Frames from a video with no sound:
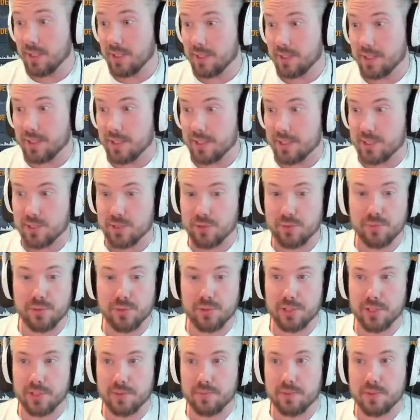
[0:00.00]
against super
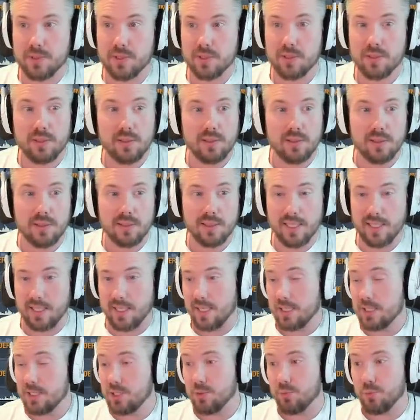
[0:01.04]
ship.
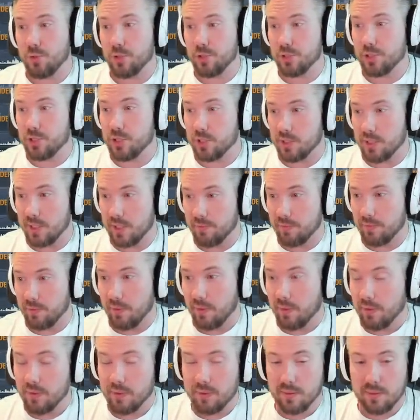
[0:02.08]
That's the worst shit ever.
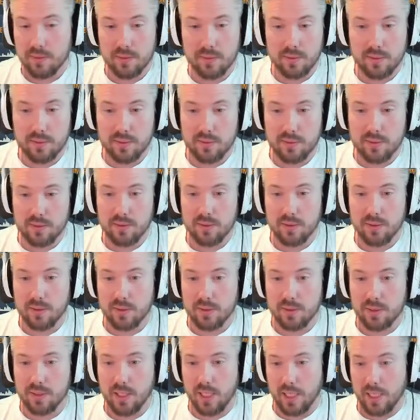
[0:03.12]

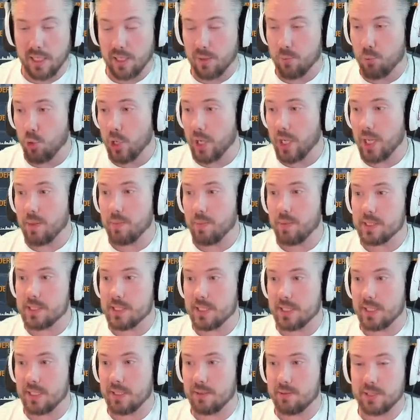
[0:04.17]
Like, and Wargaming
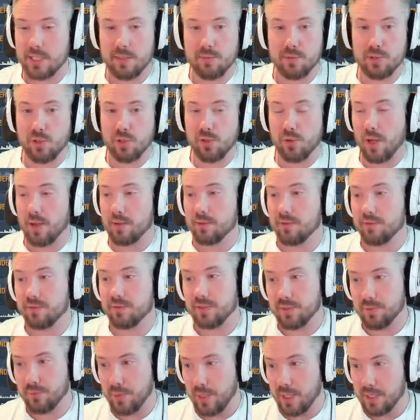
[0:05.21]
seems to go out of their
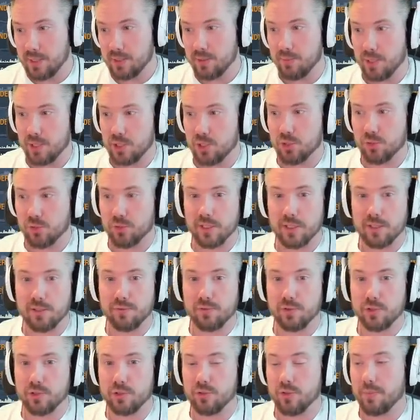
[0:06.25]
way to make sure that if you
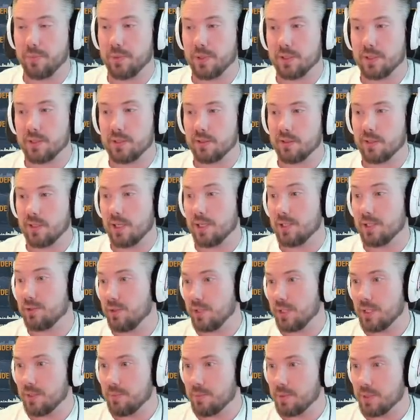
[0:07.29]
queue up in a tier 9, you end
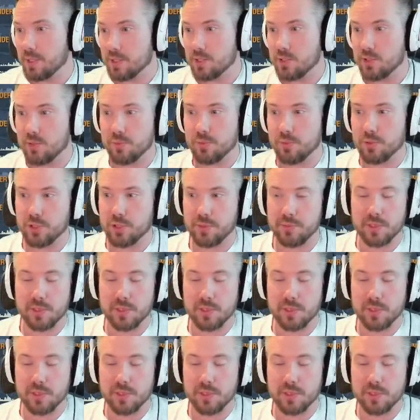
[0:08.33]
up against super ships a